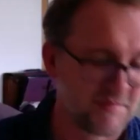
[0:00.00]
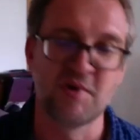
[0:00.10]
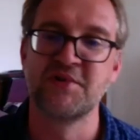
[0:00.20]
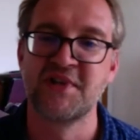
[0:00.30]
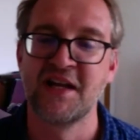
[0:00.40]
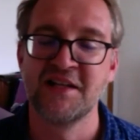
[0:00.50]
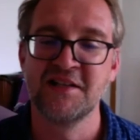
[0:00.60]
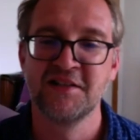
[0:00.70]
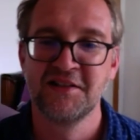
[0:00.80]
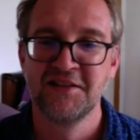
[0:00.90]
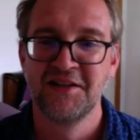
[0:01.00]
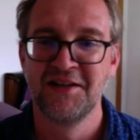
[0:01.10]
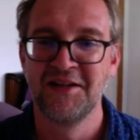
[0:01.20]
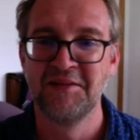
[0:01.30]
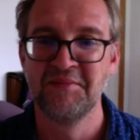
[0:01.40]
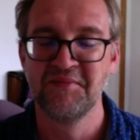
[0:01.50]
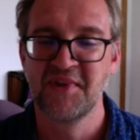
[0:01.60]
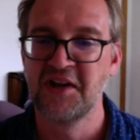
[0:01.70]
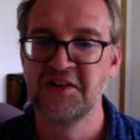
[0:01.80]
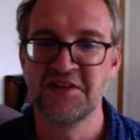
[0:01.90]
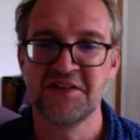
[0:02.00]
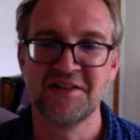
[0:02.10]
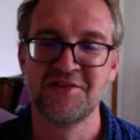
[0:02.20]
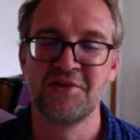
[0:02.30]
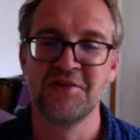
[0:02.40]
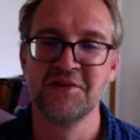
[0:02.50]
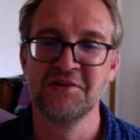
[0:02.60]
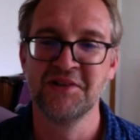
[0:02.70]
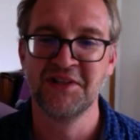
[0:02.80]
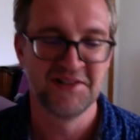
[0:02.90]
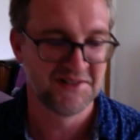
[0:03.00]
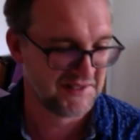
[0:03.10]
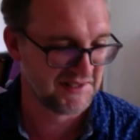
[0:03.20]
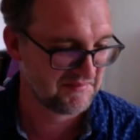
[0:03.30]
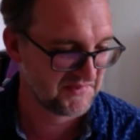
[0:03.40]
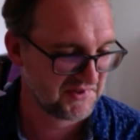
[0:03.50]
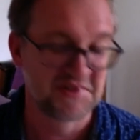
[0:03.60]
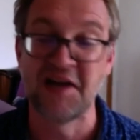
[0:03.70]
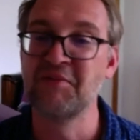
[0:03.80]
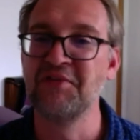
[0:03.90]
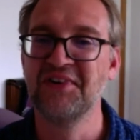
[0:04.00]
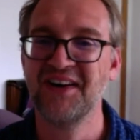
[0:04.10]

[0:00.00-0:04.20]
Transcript: you up to date, and enjoy your time off.